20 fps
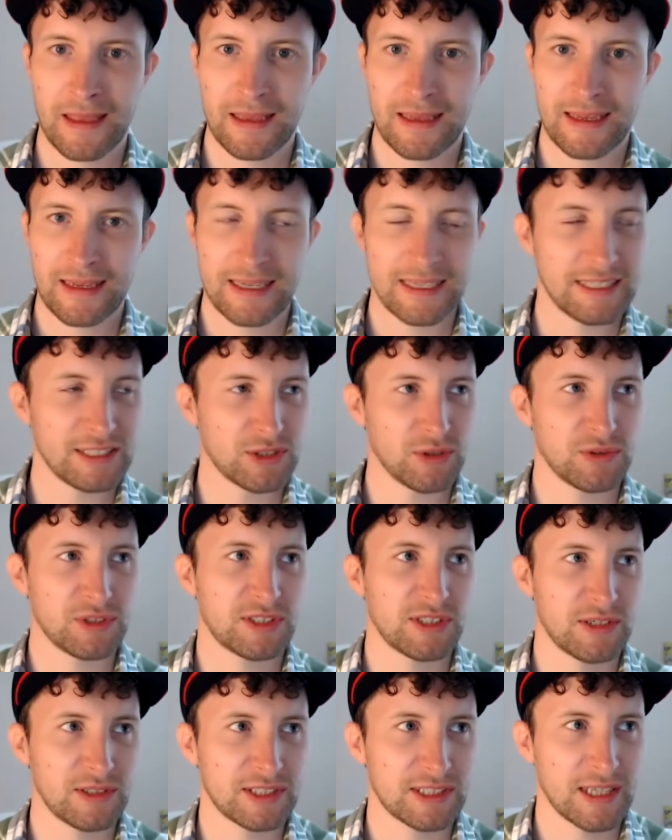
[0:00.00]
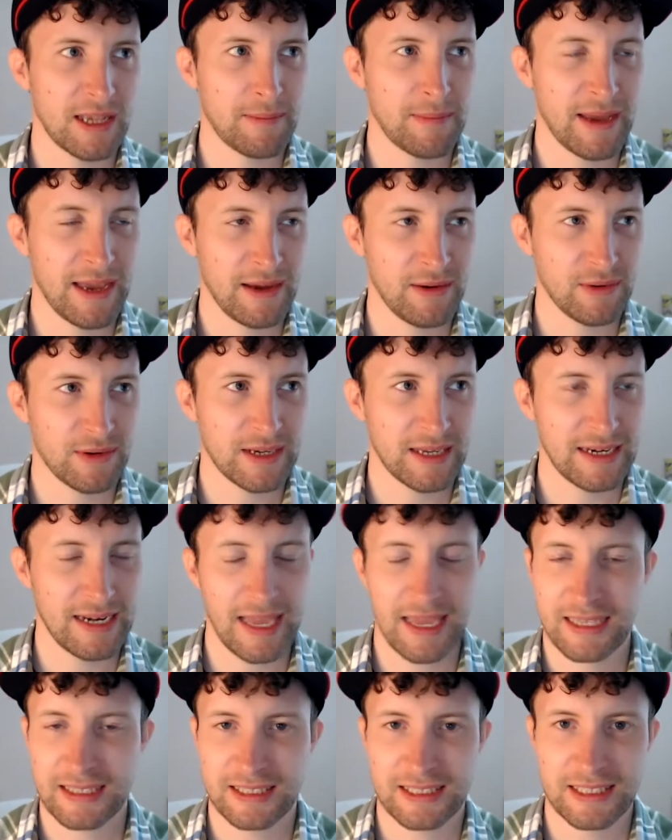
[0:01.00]
is also somehow
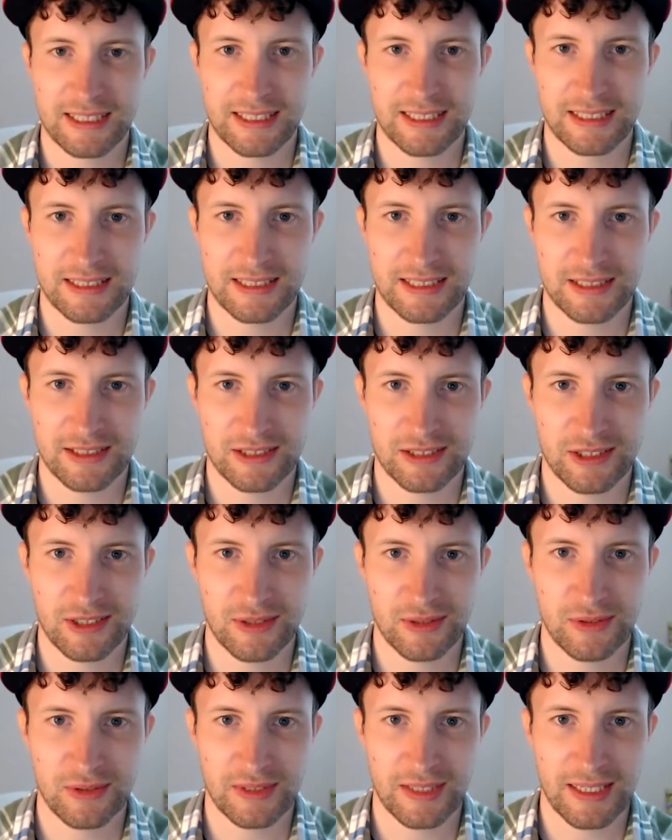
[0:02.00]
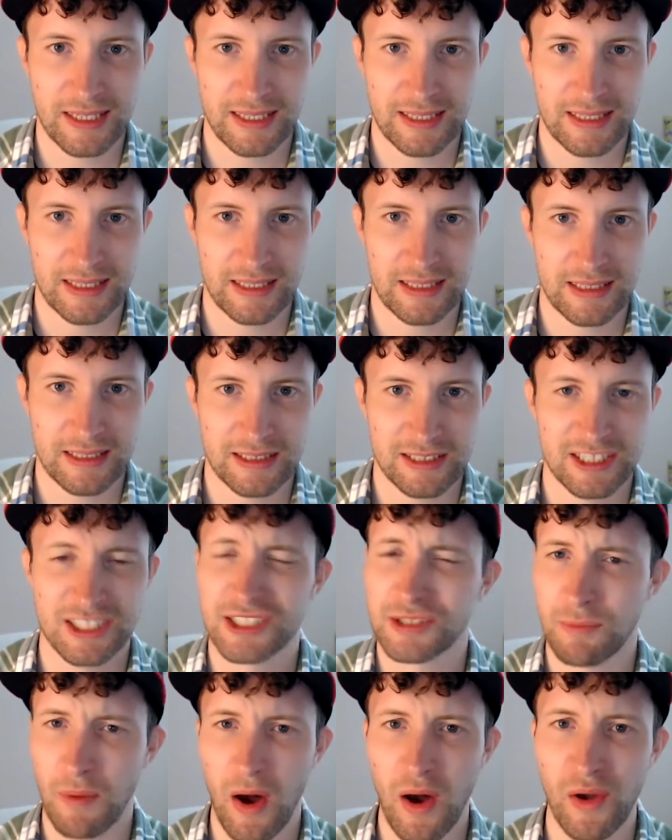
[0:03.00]
connected to the
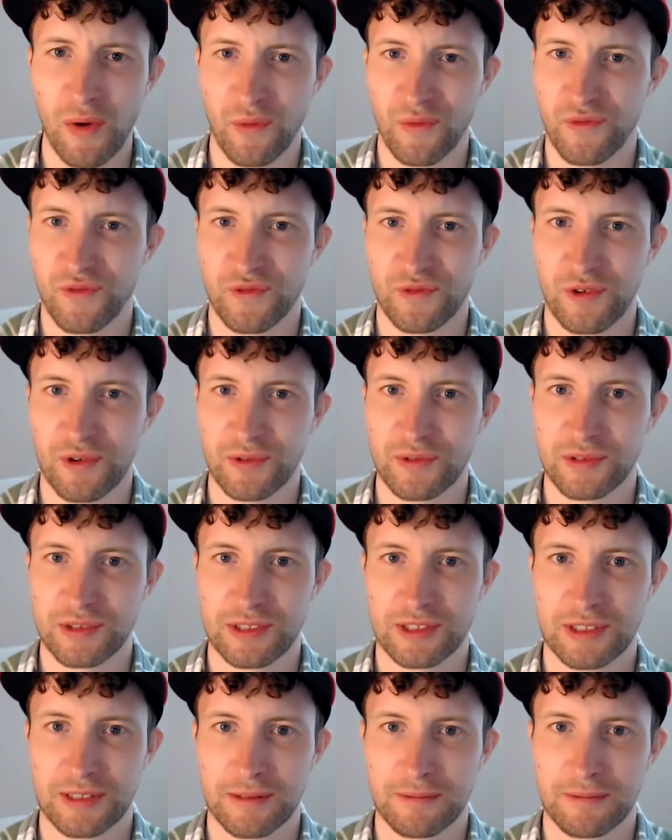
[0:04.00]
smile fruits.